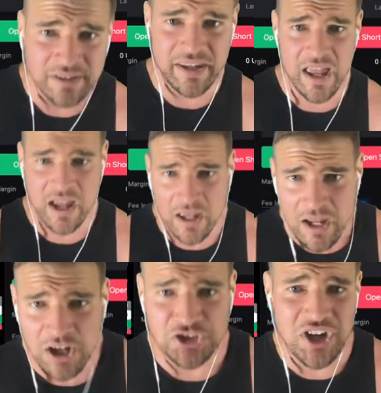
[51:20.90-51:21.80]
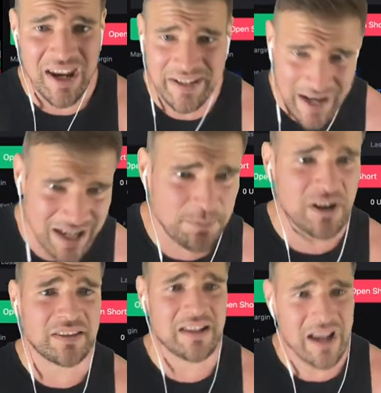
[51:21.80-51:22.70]
Yeah, Jay Casper
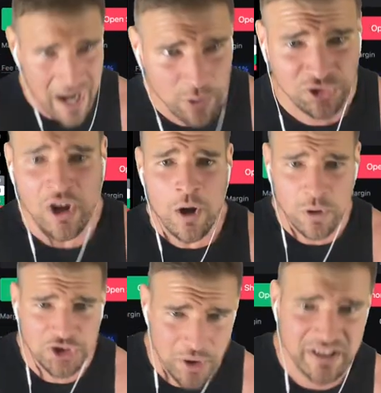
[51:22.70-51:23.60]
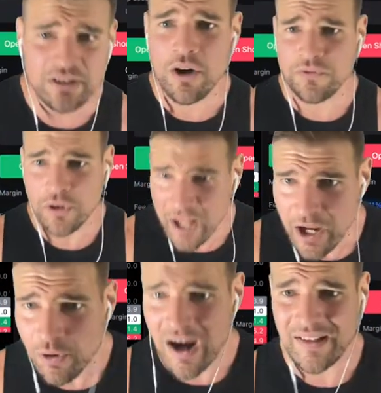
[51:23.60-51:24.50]
in the house, we're trading over
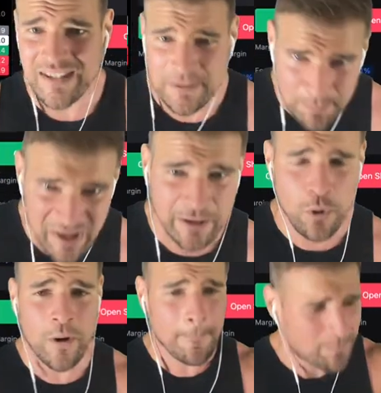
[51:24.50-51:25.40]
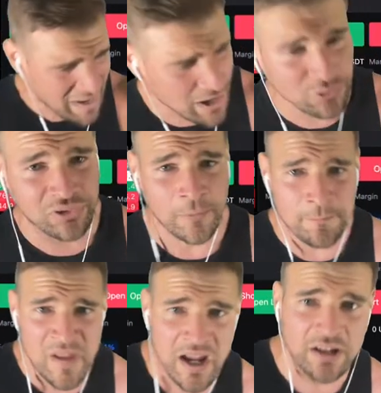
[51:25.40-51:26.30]
here on this Bitcoin bounce.
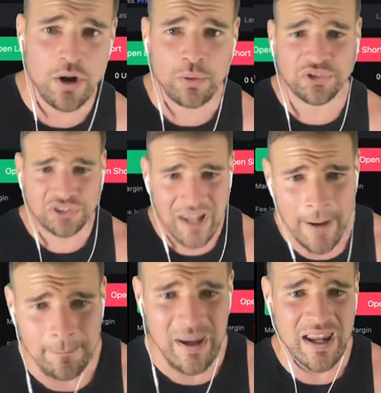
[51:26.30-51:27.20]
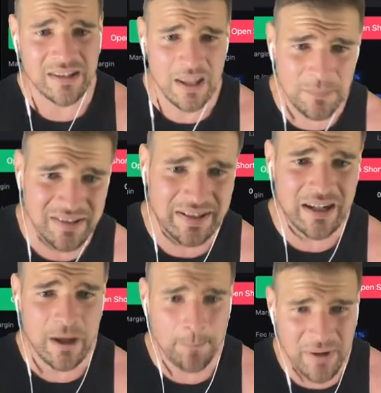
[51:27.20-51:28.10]
And oh snap man, let me
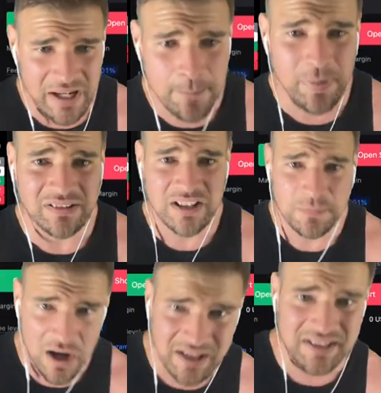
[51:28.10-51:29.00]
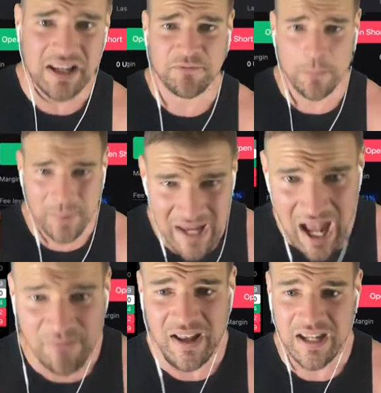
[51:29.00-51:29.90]
take a peek, but this Market Cipher B
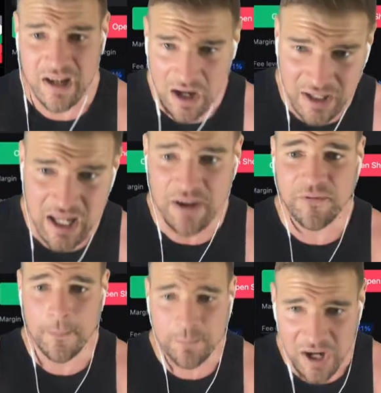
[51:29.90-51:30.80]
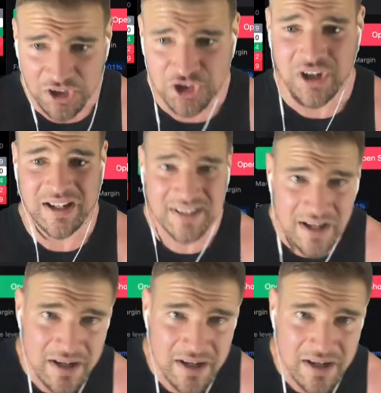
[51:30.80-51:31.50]
have any uneven butt cheeks.